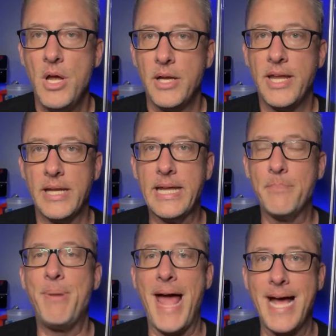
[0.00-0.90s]
can
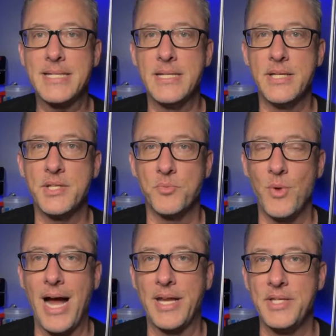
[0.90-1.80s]
get past this
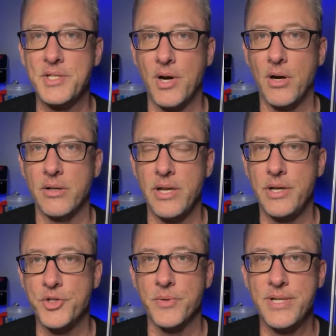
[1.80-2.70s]
rocky start and
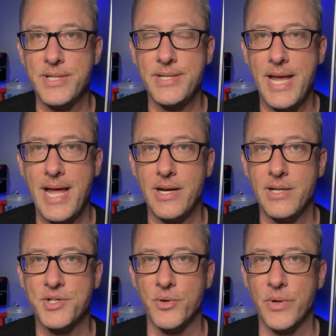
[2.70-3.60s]
injuries he's had in
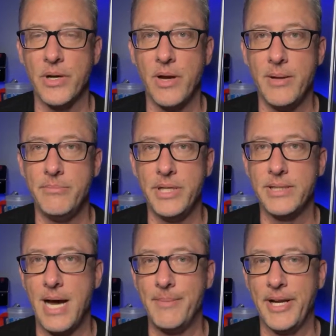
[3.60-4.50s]
his career and be a
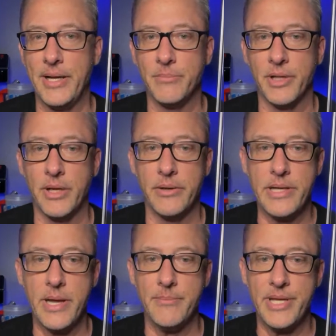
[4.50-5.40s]
dominating player in
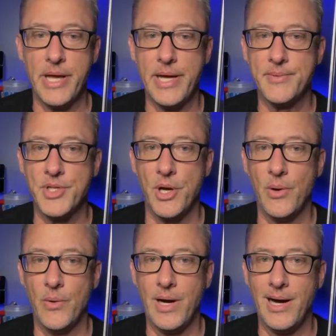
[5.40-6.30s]
the NBA. So,